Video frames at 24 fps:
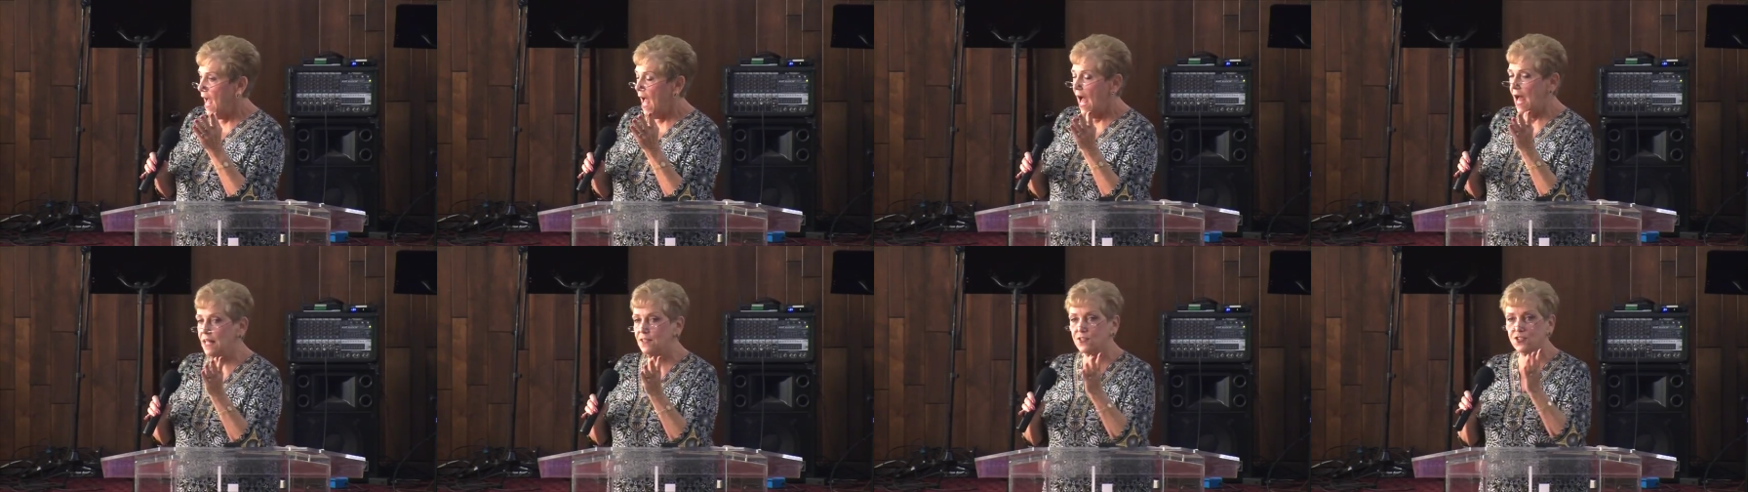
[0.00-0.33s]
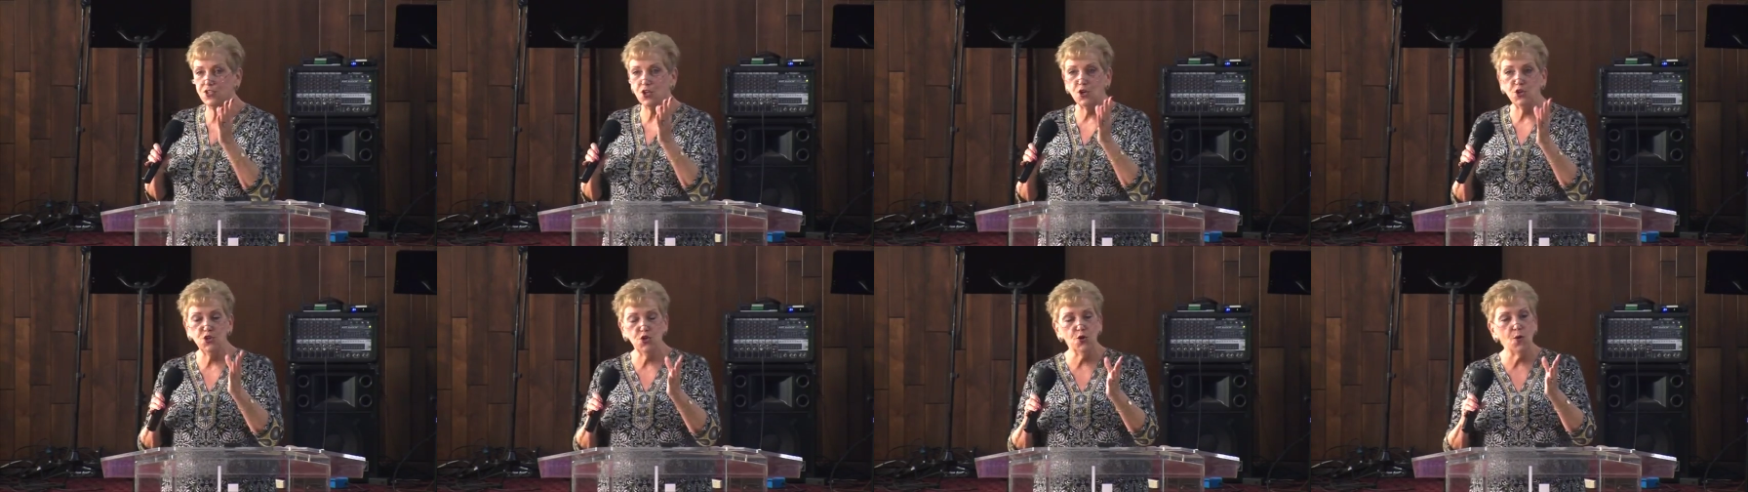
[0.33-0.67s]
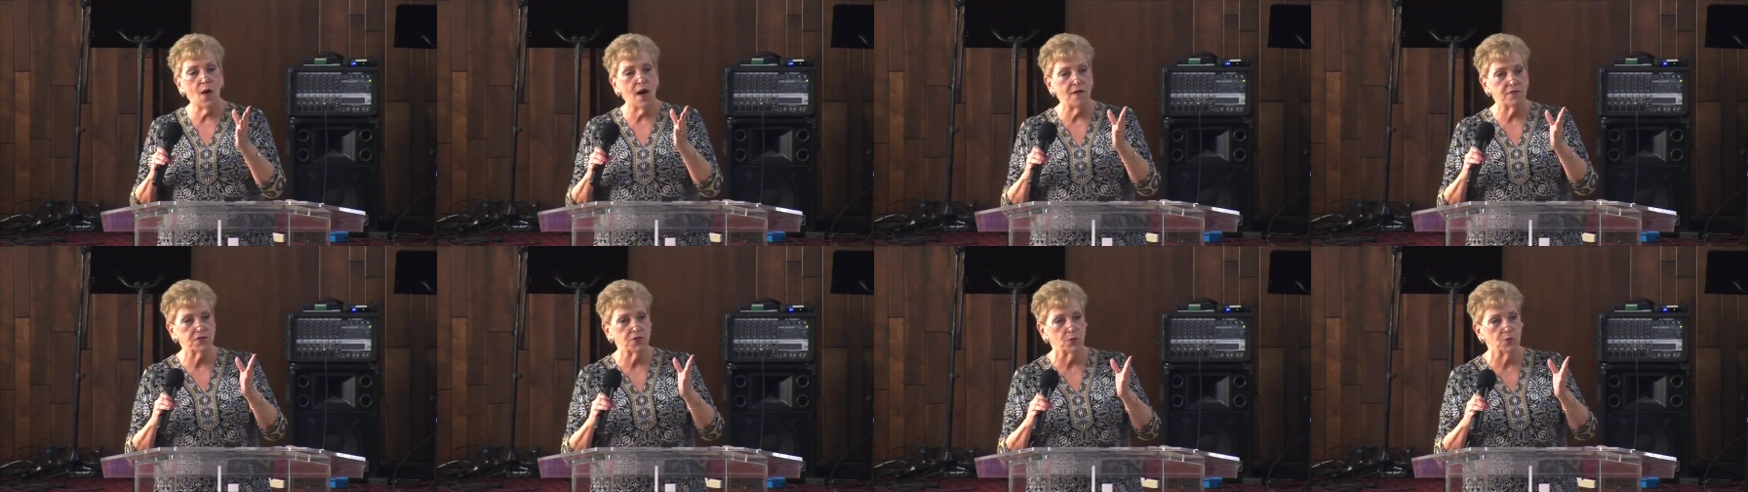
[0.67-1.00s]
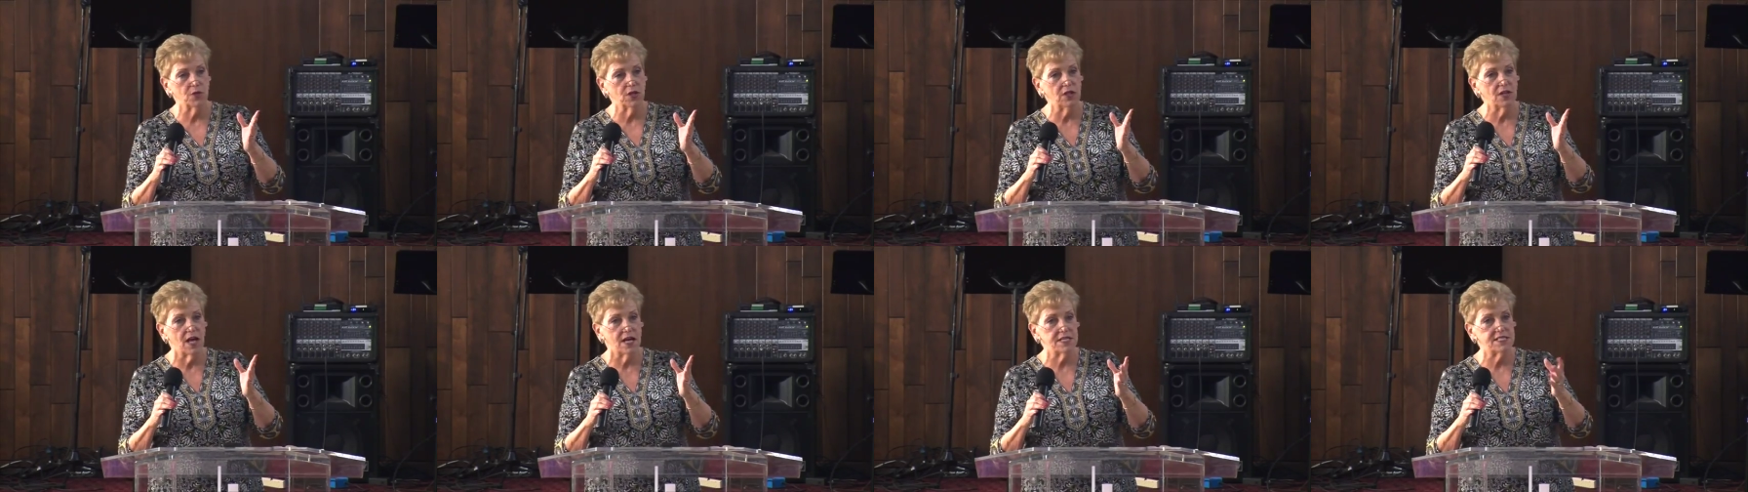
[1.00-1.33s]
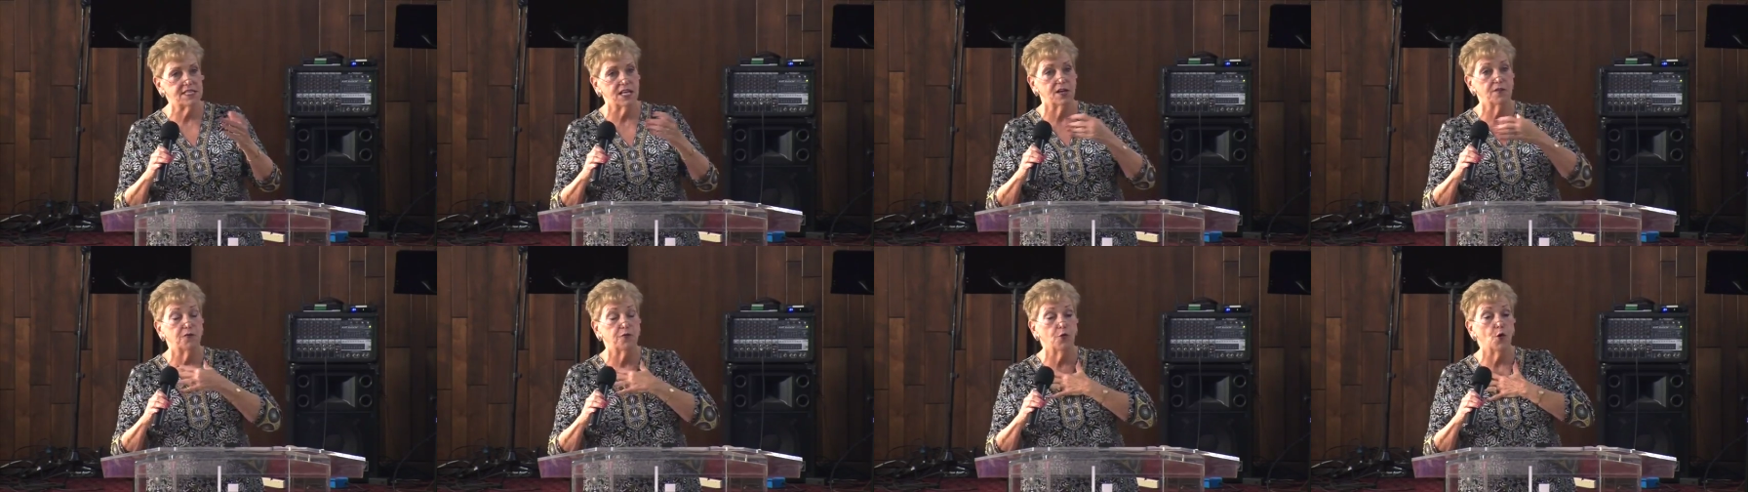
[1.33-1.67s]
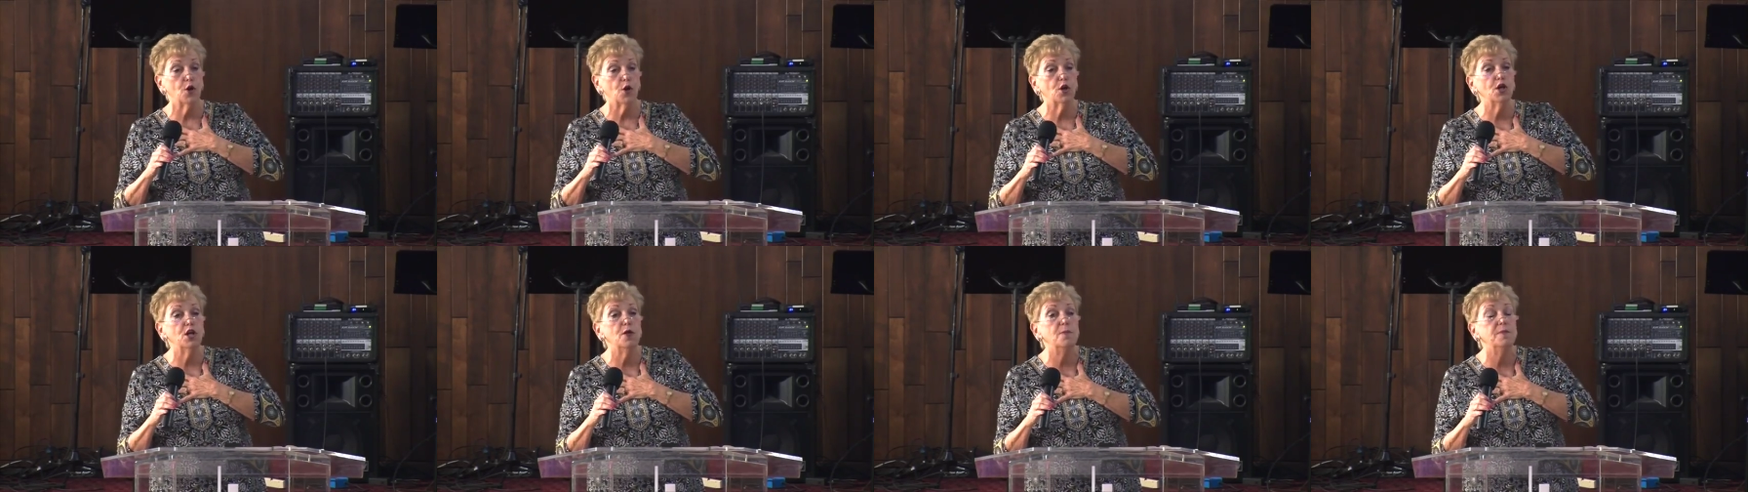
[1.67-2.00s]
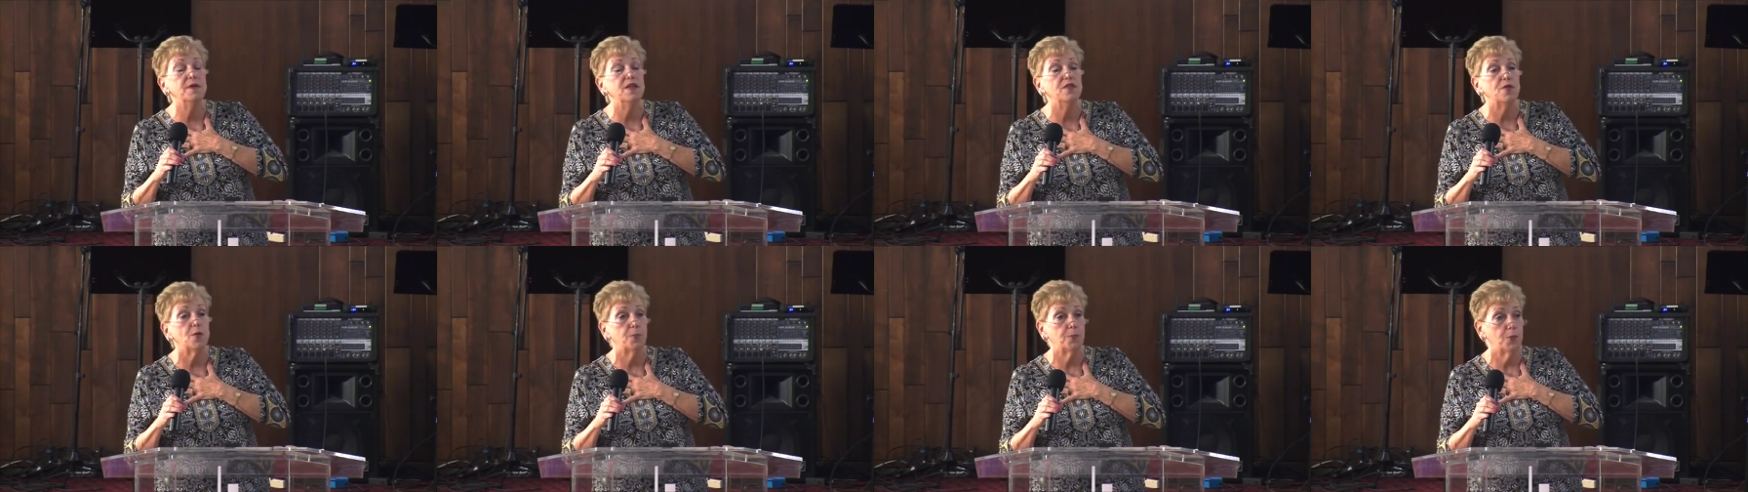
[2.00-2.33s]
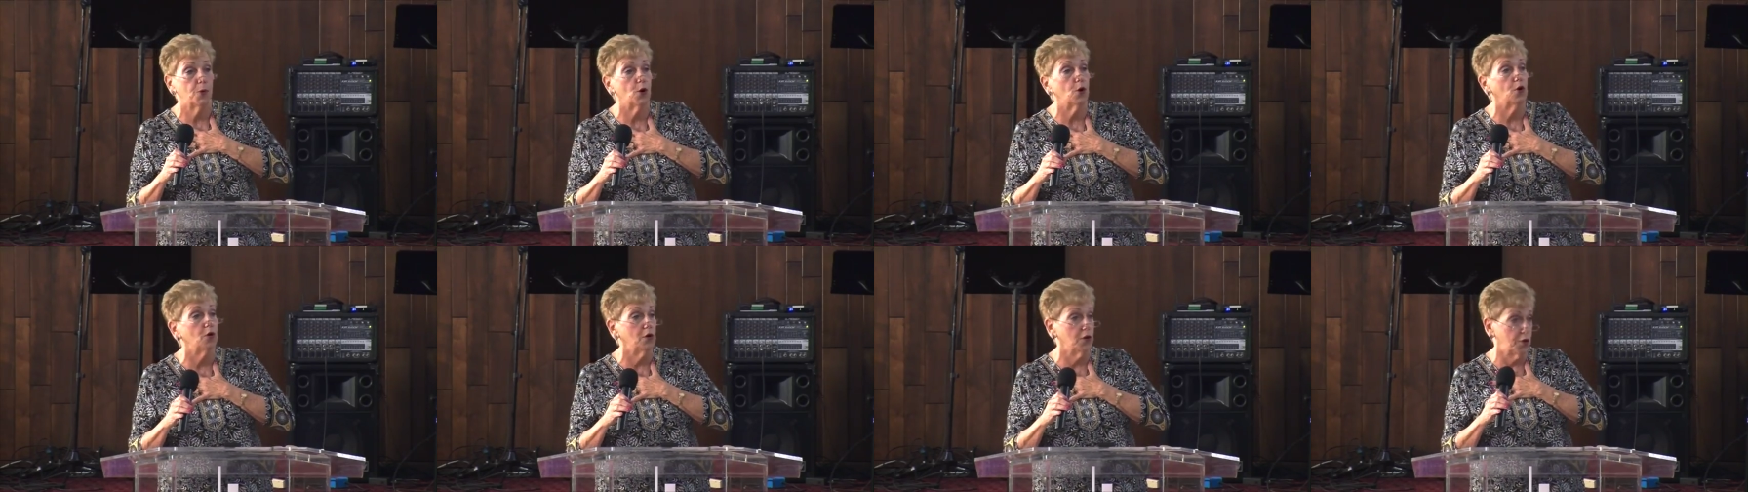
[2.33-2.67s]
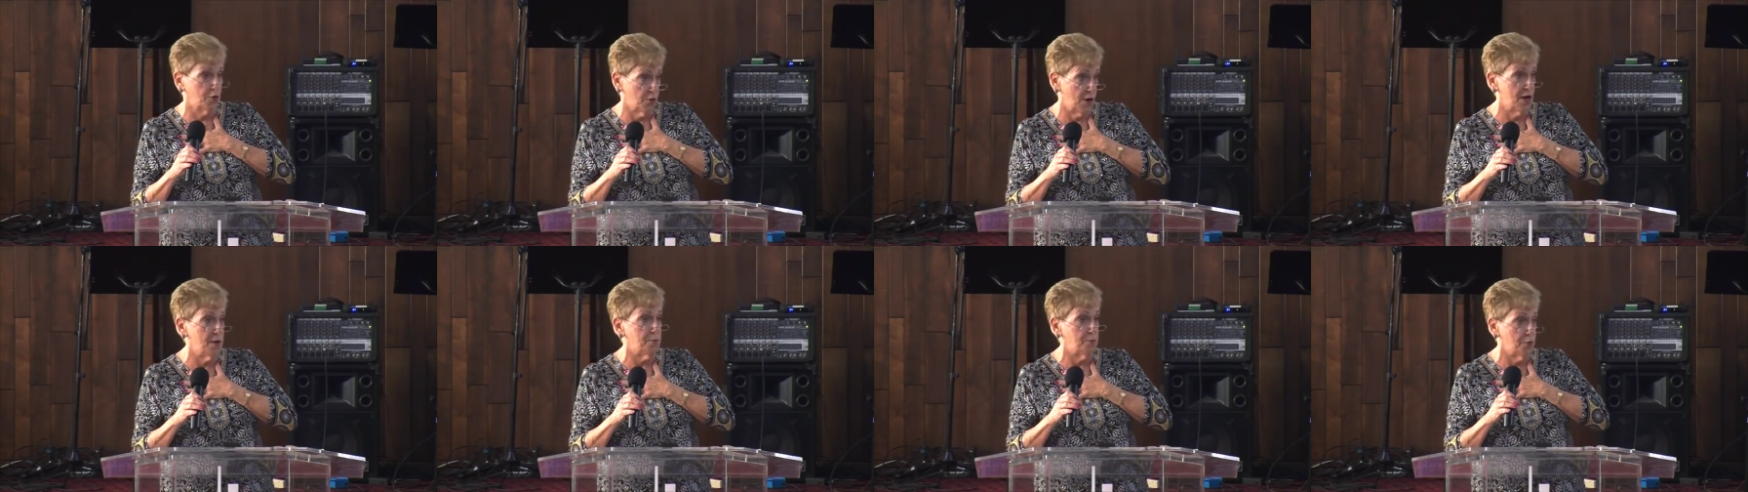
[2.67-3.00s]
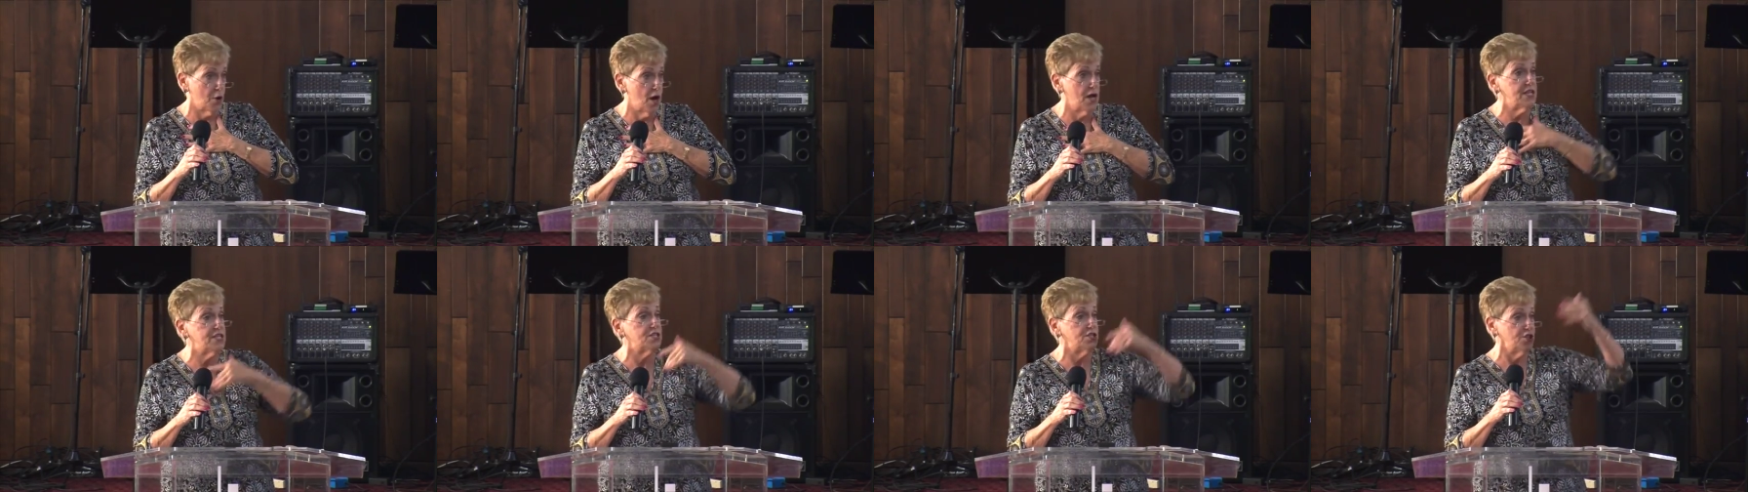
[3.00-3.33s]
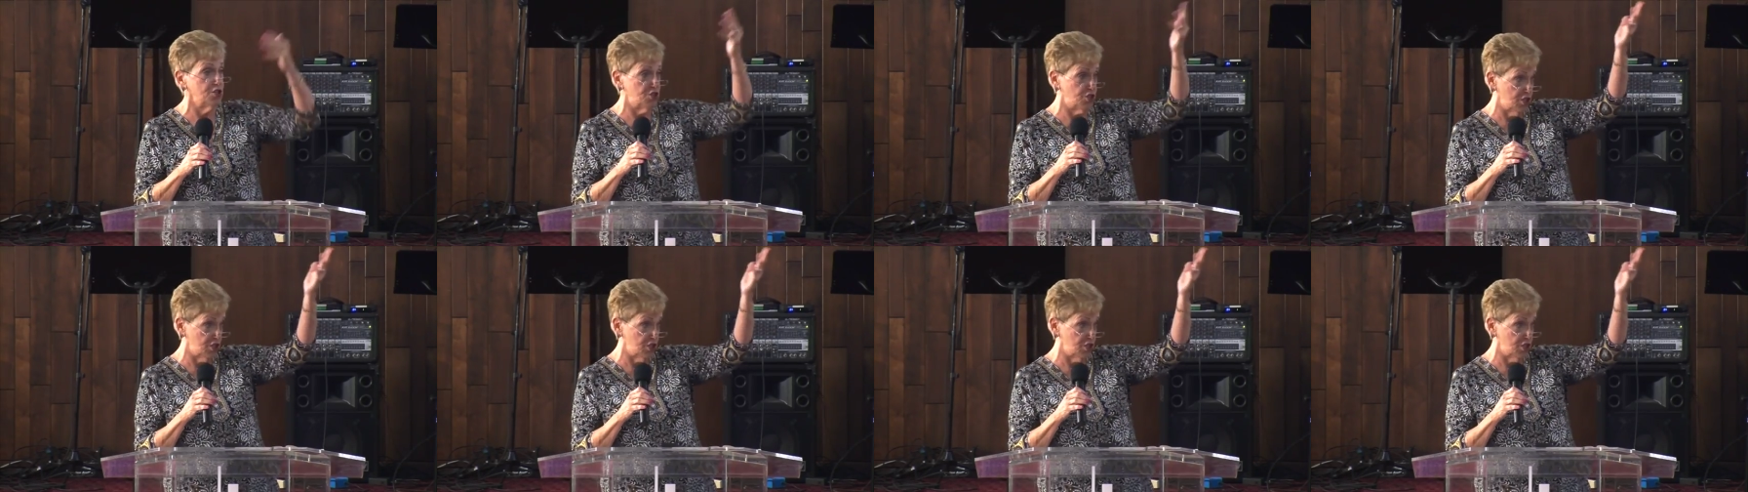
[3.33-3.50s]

And so you have to realize that if we're going to be the pearl of great price and